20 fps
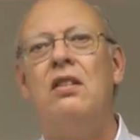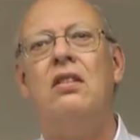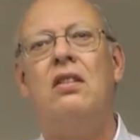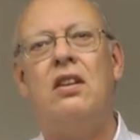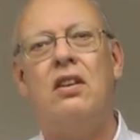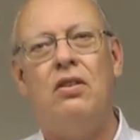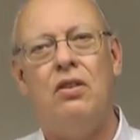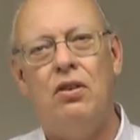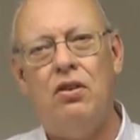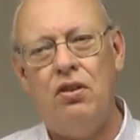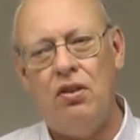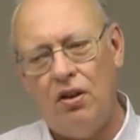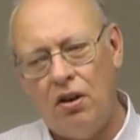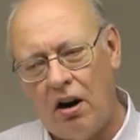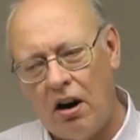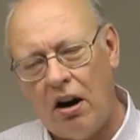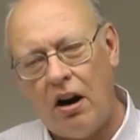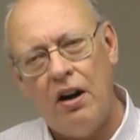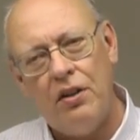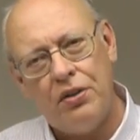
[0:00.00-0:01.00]
I don't care who you
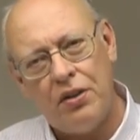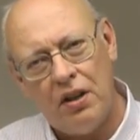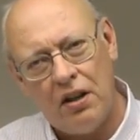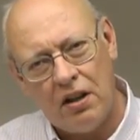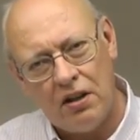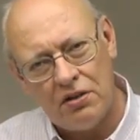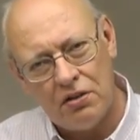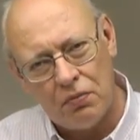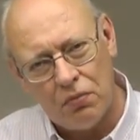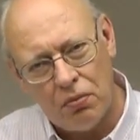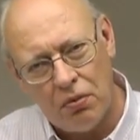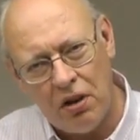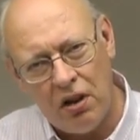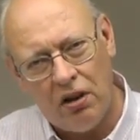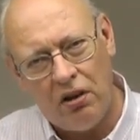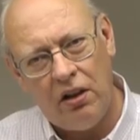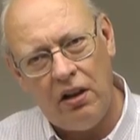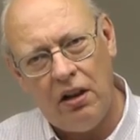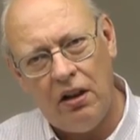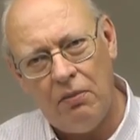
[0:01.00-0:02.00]
are, I think it's
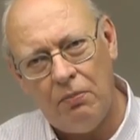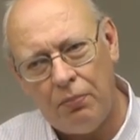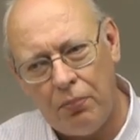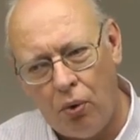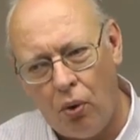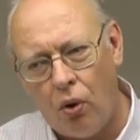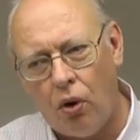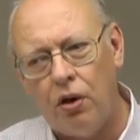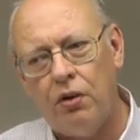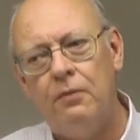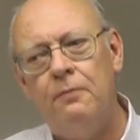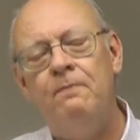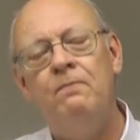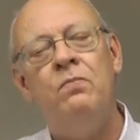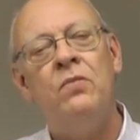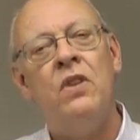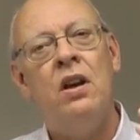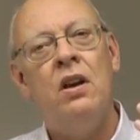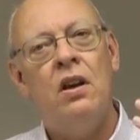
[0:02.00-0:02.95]
really important